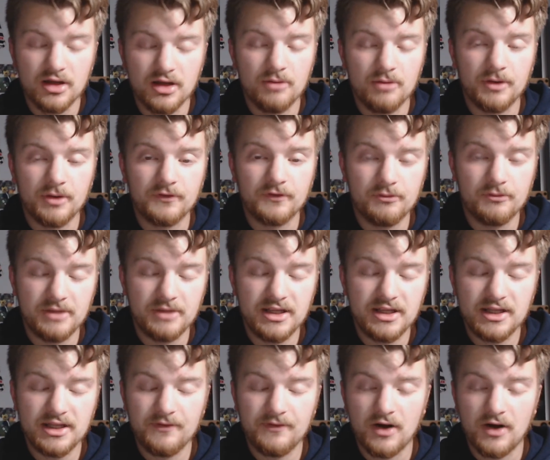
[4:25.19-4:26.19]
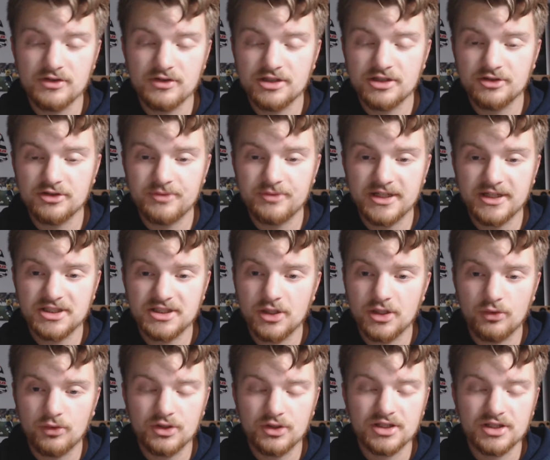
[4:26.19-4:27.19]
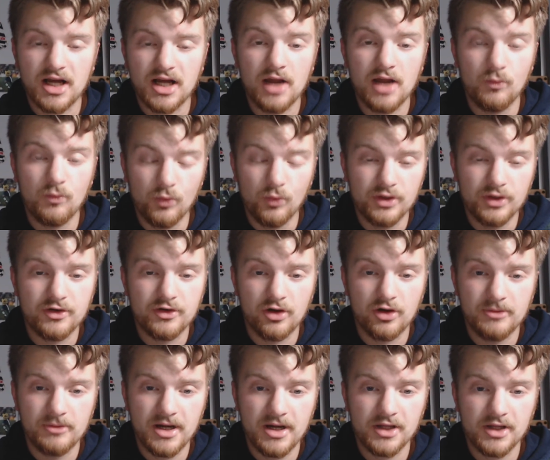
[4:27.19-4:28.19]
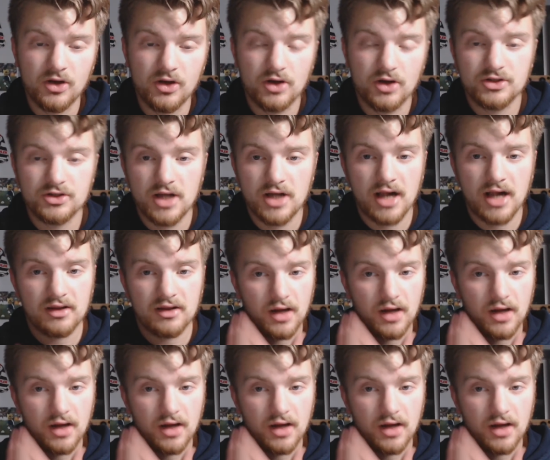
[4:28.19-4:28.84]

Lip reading: But for me, if I was those PSG owners, I would terminate the contract.